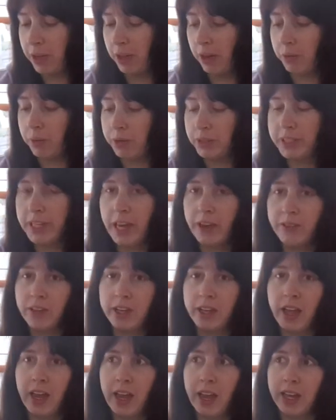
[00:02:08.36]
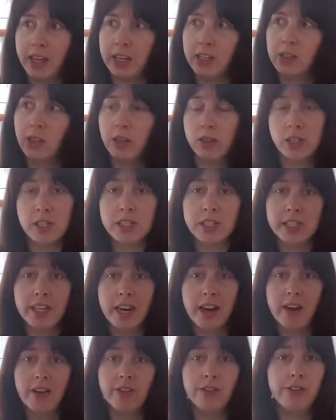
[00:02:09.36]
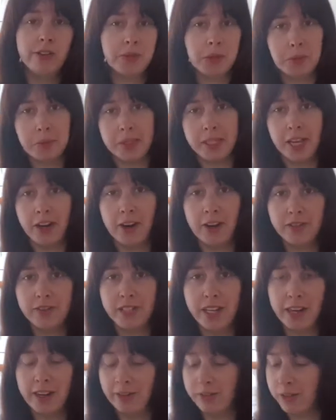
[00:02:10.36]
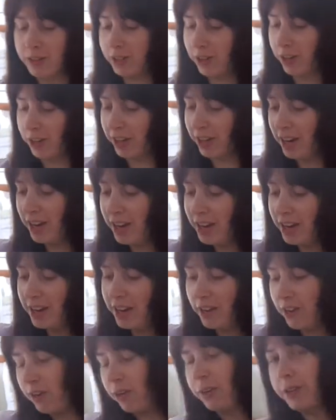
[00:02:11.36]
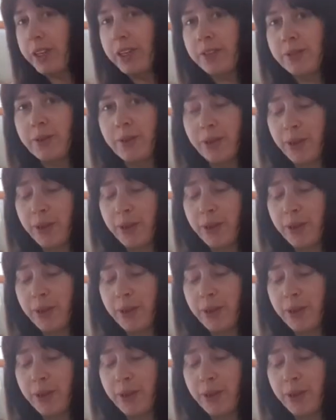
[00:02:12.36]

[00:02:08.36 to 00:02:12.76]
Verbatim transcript: that was having a closing down 50% off sale so all these were